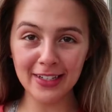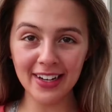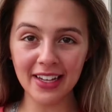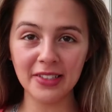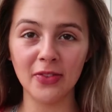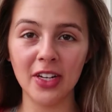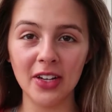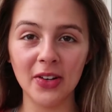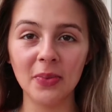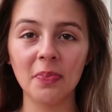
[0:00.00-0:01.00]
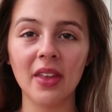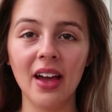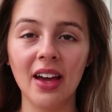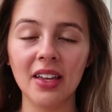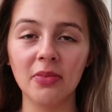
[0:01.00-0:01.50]
today's video,
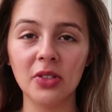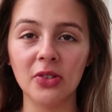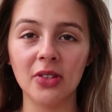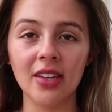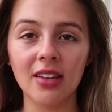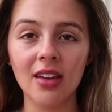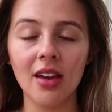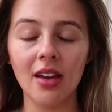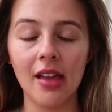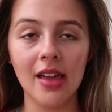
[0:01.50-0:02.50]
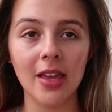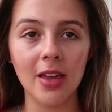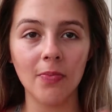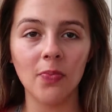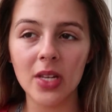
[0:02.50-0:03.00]
I am doing
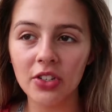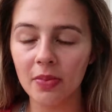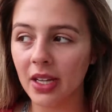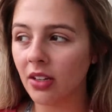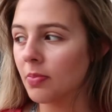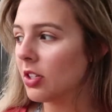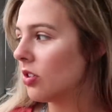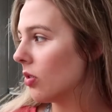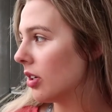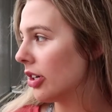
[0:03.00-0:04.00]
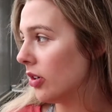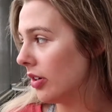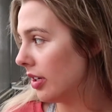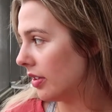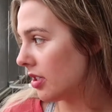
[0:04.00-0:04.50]
a beach makeup
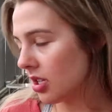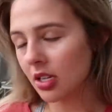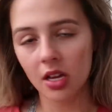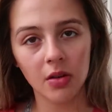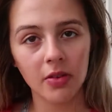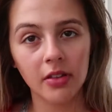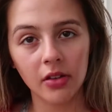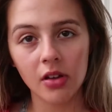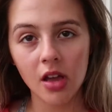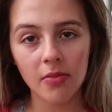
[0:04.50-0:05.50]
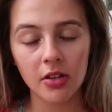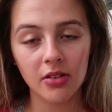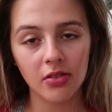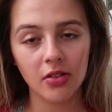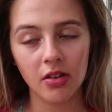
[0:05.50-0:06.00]
tutorial, and this has kind of been the look I've
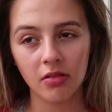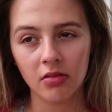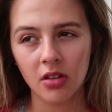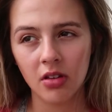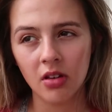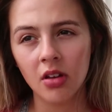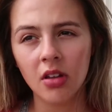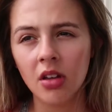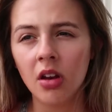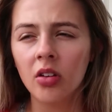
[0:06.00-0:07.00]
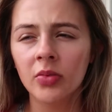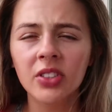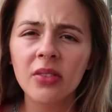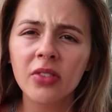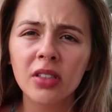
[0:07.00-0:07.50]
been doing
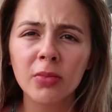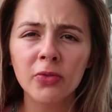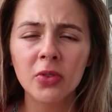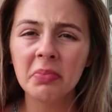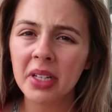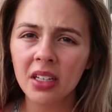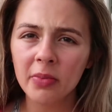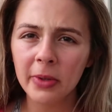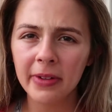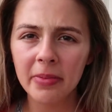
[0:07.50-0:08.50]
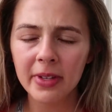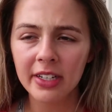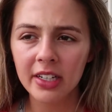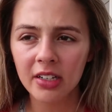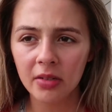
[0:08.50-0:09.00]
almost every time I've worn makeup while I've
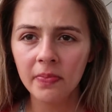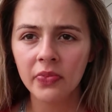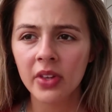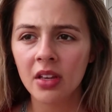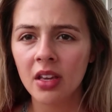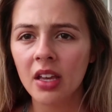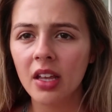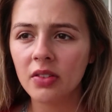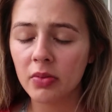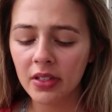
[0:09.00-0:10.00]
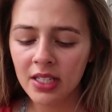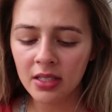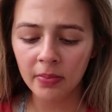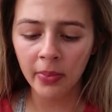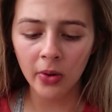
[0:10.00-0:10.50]
been here. It's really
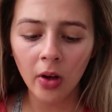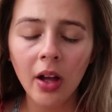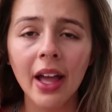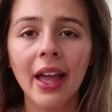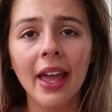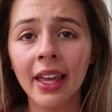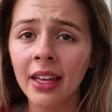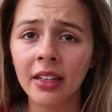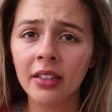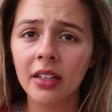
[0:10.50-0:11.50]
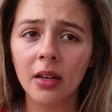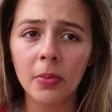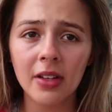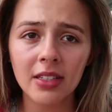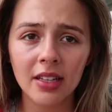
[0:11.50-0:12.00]
simple, and a
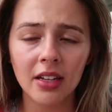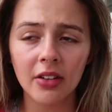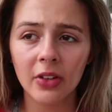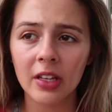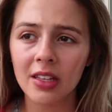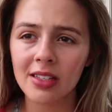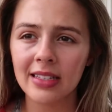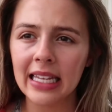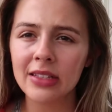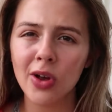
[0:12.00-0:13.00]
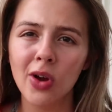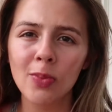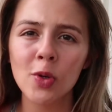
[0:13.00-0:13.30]
plus side of it is it's